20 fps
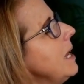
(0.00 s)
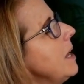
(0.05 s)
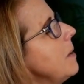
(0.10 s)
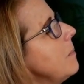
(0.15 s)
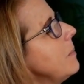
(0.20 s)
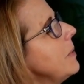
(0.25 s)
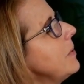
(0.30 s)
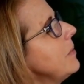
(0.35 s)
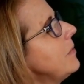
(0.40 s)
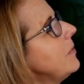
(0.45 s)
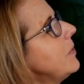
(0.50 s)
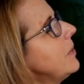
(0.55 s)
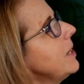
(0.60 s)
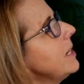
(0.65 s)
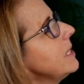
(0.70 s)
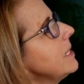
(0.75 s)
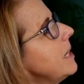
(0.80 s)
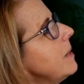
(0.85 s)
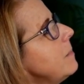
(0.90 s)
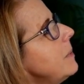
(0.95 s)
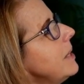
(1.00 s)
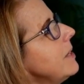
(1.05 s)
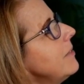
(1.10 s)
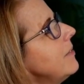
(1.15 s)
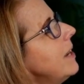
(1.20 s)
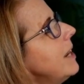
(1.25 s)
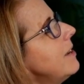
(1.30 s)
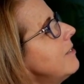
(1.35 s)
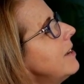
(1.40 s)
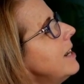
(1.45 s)
But for example, if
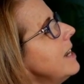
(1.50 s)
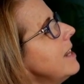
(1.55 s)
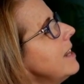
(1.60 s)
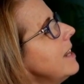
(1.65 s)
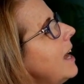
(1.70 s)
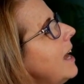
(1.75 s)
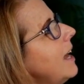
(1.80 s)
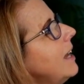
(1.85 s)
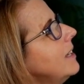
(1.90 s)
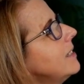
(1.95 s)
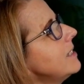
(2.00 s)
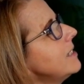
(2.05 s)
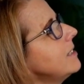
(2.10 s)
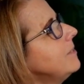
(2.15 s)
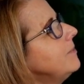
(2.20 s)
I write that